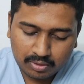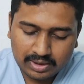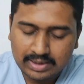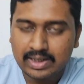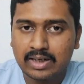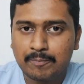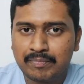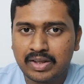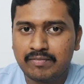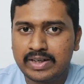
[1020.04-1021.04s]
more than that.
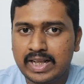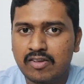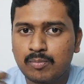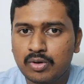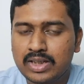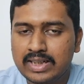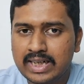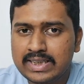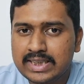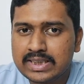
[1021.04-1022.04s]
If it takes more than that,